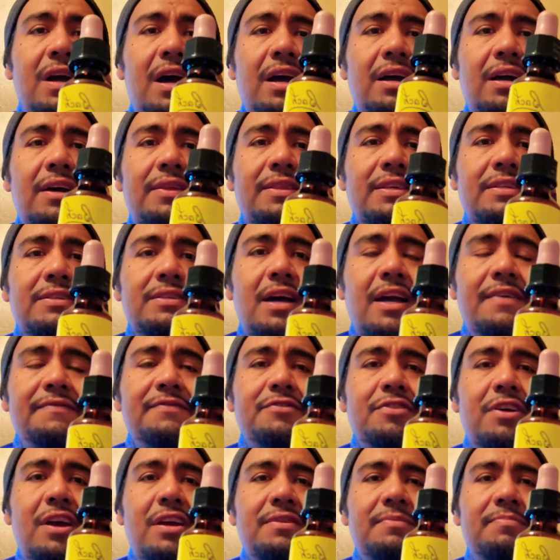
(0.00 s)
I've
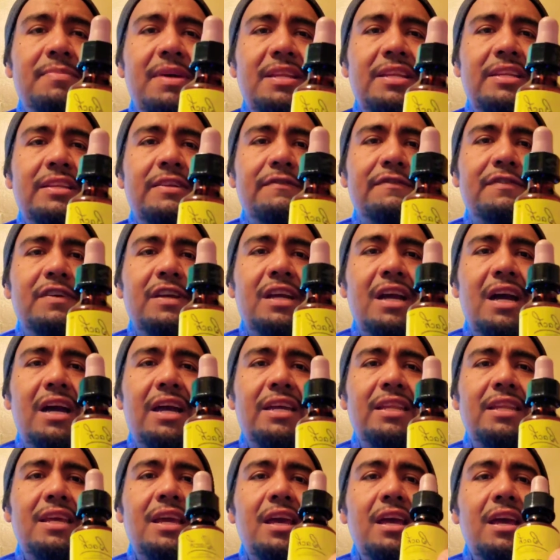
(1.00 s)
tried many different
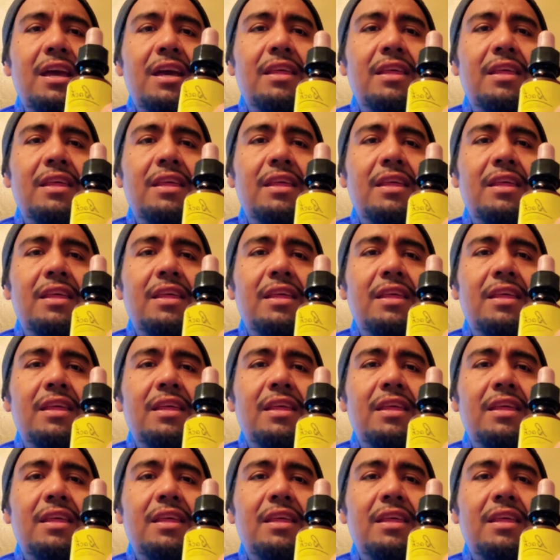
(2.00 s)
kinds.